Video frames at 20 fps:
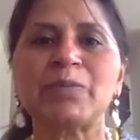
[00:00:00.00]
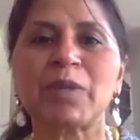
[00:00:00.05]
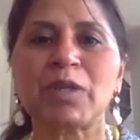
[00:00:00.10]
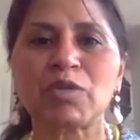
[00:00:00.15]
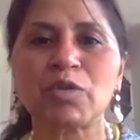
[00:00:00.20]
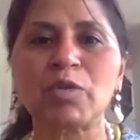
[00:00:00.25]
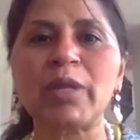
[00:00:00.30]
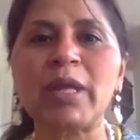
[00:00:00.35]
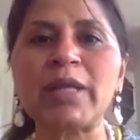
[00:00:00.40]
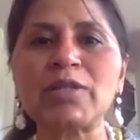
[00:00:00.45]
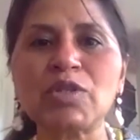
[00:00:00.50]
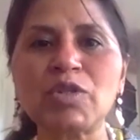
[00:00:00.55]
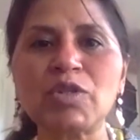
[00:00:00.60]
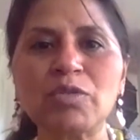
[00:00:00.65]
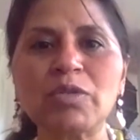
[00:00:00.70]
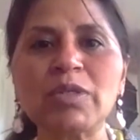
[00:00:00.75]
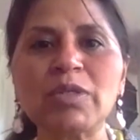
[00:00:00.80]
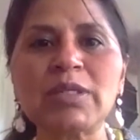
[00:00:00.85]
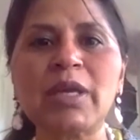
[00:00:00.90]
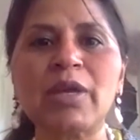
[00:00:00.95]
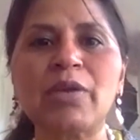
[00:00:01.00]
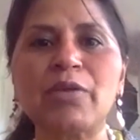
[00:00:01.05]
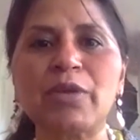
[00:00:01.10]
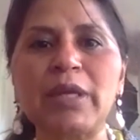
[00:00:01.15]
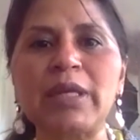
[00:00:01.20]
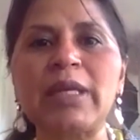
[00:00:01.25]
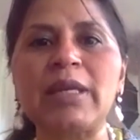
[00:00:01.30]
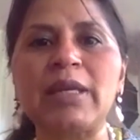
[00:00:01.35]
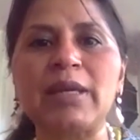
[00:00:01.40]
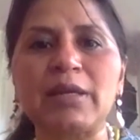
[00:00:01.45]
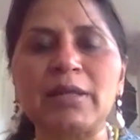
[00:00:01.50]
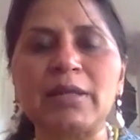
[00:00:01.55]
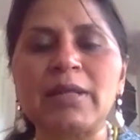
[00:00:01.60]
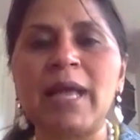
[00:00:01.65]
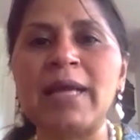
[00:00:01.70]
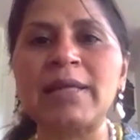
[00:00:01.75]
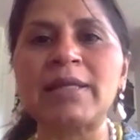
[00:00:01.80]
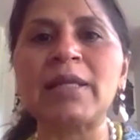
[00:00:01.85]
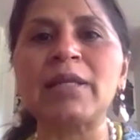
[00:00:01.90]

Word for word: So that students can really learn that.